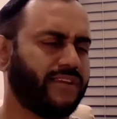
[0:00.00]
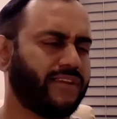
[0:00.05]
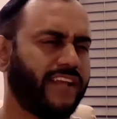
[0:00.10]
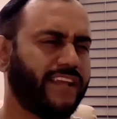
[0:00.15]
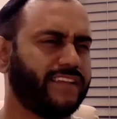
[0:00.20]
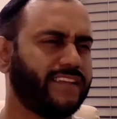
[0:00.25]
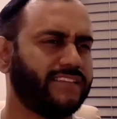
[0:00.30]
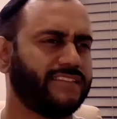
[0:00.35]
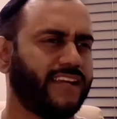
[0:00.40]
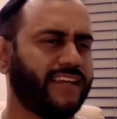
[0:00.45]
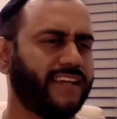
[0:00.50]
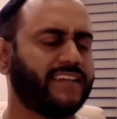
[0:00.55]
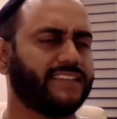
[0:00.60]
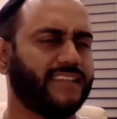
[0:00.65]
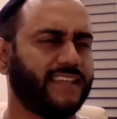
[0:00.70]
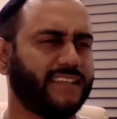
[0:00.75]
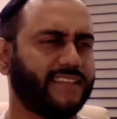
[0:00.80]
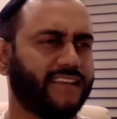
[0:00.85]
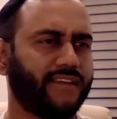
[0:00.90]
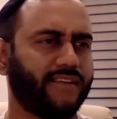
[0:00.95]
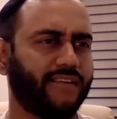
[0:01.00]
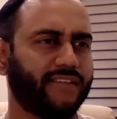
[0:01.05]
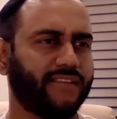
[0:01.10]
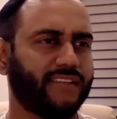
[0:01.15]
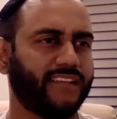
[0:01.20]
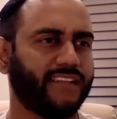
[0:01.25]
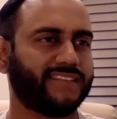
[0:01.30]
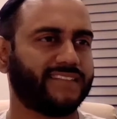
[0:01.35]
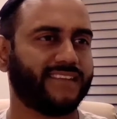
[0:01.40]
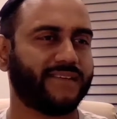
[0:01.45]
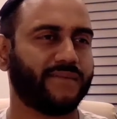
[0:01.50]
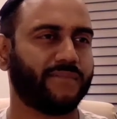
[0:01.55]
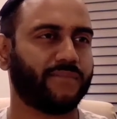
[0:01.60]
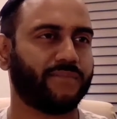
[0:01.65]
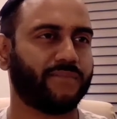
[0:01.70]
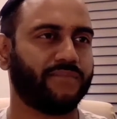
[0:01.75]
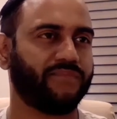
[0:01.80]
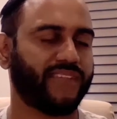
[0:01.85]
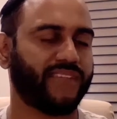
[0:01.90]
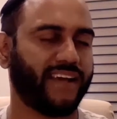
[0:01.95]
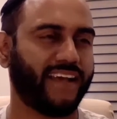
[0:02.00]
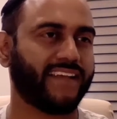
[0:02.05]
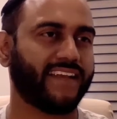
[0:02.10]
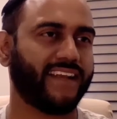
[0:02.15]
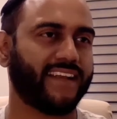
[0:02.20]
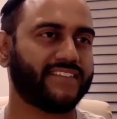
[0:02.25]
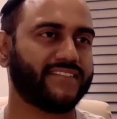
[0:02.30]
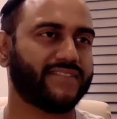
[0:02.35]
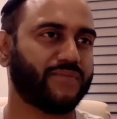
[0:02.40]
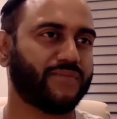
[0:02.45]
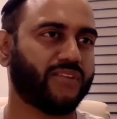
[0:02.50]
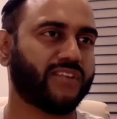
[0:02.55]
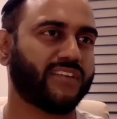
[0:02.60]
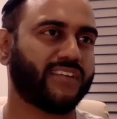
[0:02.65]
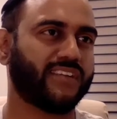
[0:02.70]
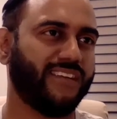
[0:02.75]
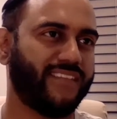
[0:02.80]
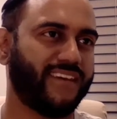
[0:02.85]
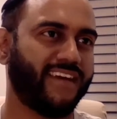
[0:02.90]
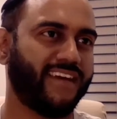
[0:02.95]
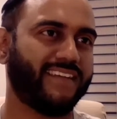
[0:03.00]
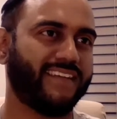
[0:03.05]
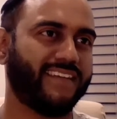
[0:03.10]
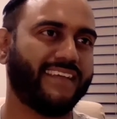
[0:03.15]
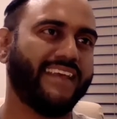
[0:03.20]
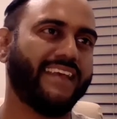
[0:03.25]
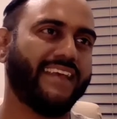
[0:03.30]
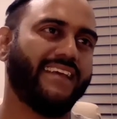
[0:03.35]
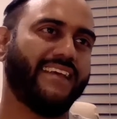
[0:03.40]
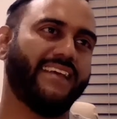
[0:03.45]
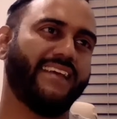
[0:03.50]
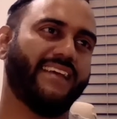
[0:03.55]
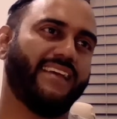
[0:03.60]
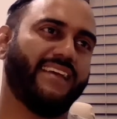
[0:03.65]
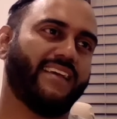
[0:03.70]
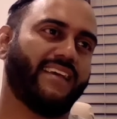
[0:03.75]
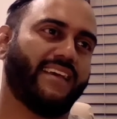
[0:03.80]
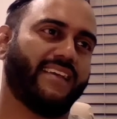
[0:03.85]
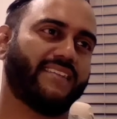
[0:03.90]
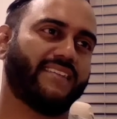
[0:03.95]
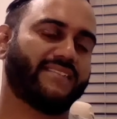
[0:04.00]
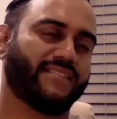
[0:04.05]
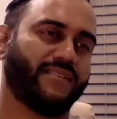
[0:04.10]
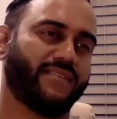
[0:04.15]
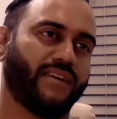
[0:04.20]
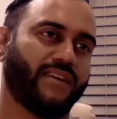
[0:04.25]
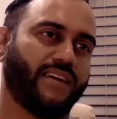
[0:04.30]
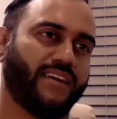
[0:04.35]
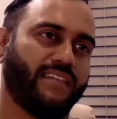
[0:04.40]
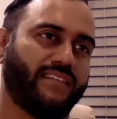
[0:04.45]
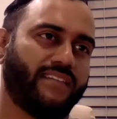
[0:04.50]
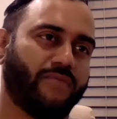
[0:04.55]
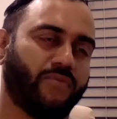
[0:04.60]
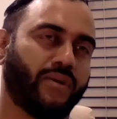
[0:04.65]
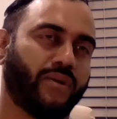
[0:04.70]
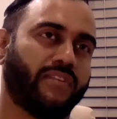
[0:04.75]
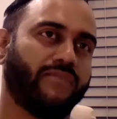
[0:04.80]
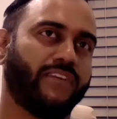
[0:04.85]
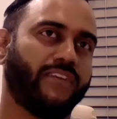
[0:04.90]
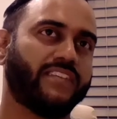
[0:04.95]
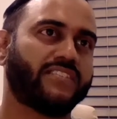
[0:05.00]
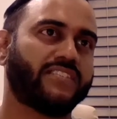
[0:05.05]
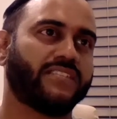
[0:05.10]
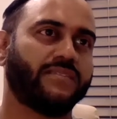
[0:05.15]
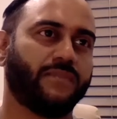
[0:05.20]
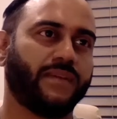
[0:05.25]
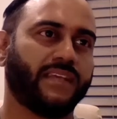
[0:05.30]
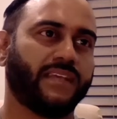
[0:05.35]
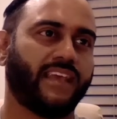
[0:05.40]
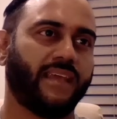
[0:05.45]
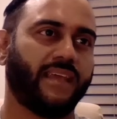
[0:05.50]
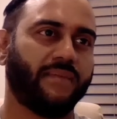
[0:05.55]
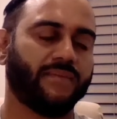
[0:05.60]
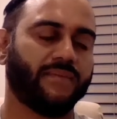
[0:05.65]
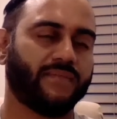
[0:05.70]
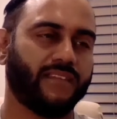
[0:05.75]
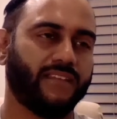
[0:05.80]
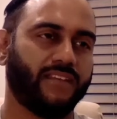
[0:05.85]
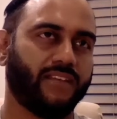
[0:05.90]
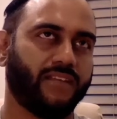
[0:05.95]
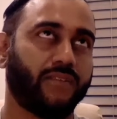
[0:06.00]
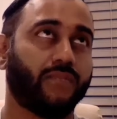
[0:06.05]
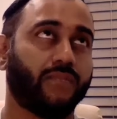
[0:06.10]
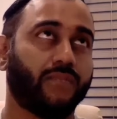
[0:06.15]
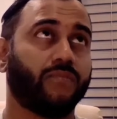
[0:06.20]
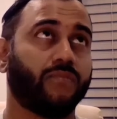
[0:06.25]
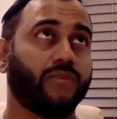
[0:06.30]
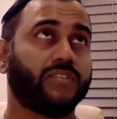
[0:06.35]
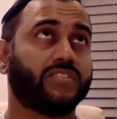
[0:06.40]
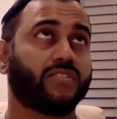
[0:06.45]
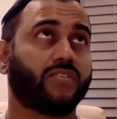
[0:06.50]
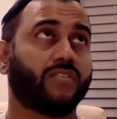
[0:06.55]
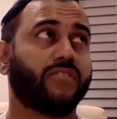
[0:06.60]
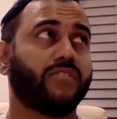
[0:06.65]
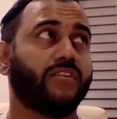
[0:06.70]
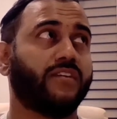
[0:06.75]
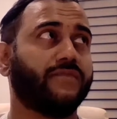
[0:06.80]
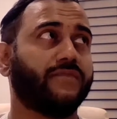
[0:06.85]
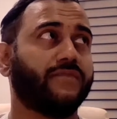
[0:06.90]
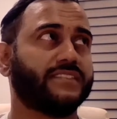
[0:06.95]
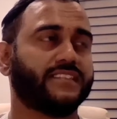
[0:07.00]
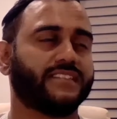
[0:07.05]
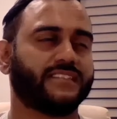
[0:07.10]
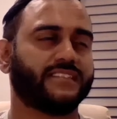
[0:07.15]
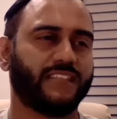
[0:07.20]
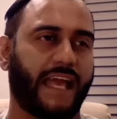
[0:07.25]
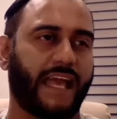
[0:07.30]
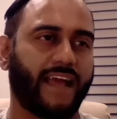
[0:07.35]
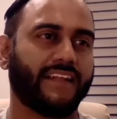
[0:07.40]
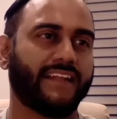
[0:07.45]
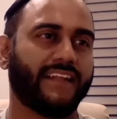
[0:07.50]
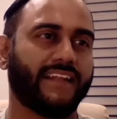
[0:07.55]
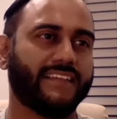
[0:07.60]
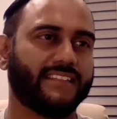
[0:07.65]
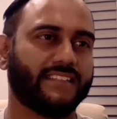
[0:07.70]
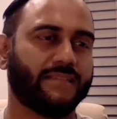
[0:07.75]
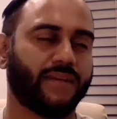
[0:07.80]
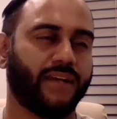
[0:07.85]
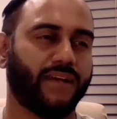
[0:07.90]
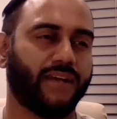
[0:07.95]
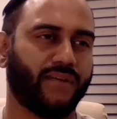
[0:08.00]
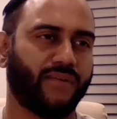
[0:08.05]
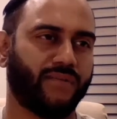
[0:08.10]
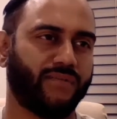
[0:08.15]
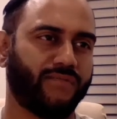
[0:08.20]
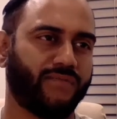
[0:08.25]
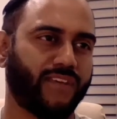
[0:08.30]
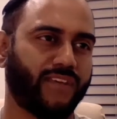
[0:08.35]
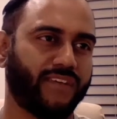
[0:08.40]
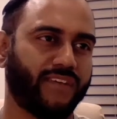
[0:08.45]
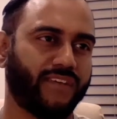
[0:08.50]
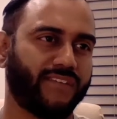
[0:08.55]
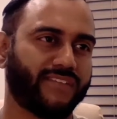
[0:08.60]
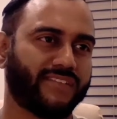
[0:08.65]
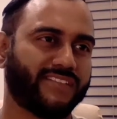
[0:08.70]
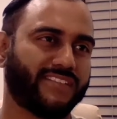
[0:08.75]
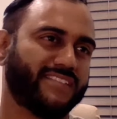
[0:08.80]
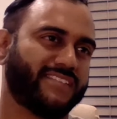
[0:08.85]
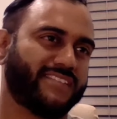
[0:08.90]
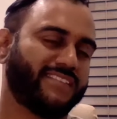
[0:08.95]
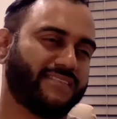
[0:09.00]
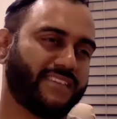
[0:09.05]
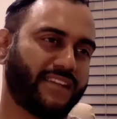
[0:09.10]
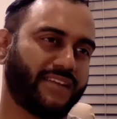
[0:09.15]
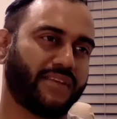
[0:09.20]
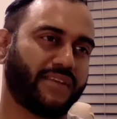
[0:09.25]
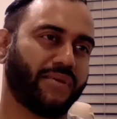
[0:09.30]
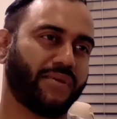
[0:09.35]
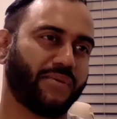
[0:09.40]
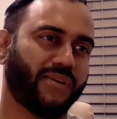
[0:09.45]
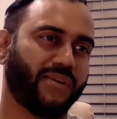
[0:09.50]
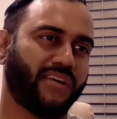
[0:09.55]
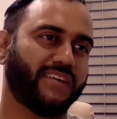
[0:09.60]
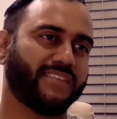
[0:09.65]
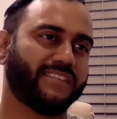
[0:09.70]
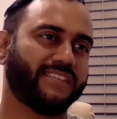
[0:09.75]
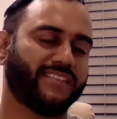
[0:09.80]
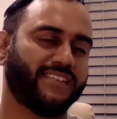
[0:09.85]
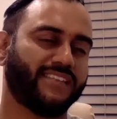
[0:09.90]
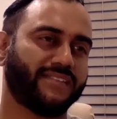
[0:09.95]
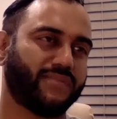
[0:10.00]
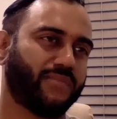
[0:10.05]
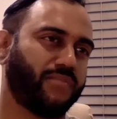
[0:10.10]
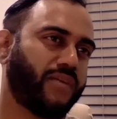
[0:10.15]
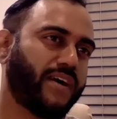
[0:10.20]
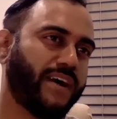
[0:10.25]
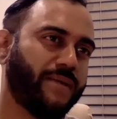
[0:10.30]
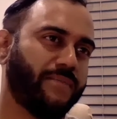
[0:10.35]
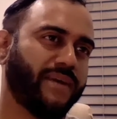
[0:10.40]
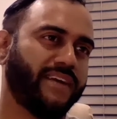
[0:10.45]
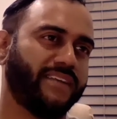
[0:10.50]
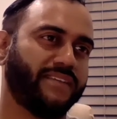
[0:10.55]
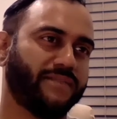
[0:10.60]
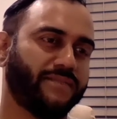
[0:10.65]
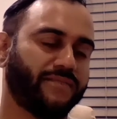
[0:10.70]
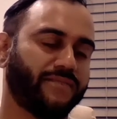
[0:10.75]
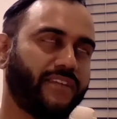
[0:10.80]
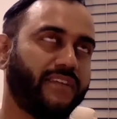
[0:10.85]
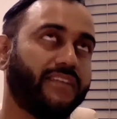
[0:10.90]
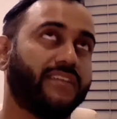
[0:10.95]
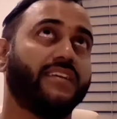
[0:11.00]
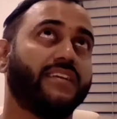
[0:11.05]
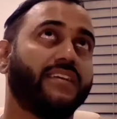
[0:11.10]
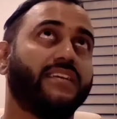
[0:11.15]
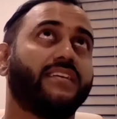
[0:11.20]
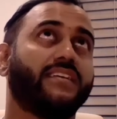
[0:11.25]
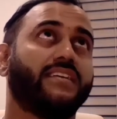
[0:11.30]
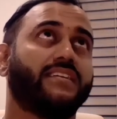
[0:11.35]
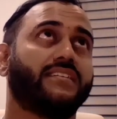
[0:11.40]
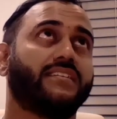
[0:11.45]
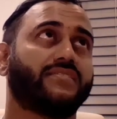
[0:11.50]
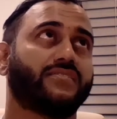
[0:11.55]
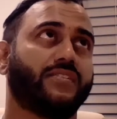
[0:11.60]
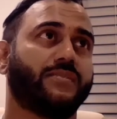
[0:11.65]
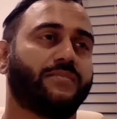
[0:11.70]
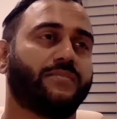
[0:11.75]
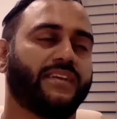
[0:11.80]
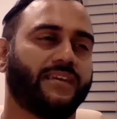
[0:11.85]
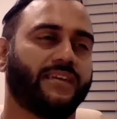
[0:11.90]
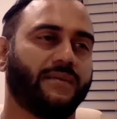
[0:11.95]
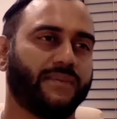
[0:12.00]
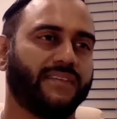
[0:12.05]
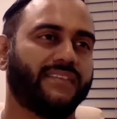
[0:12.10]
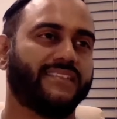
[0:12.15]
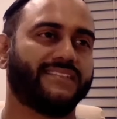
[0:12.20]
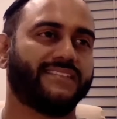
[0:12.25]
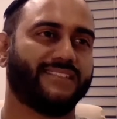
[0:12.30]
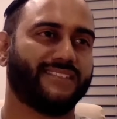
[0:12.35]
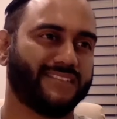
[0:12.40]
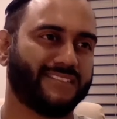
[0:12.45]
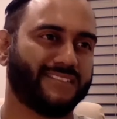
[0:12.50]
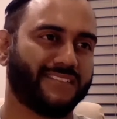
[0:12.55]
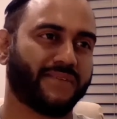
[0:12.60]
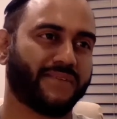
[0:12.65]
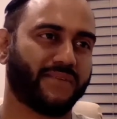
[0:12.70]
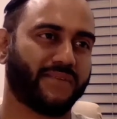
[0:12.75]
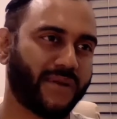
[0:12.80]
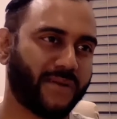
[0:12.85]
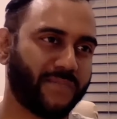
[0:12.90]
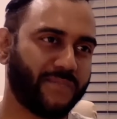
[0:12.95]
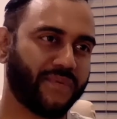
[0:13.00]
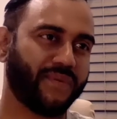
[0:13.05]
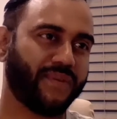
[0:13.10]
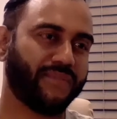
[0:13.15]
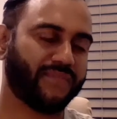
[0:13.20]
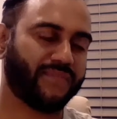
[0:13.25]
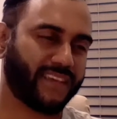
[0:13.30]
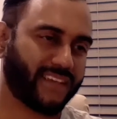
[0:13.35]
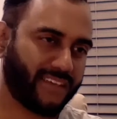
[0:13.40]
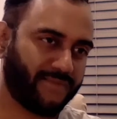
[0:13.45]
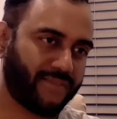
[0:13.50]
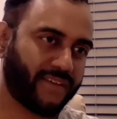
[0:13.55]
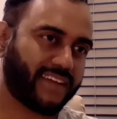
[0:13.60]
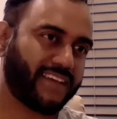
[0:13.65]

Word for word: could take that on. I can actually work on that. And so what eventually became, you know, what started off as analyzing my own failures just out of curiosity as to why am I different, started becoming this little secret weapon of like, if I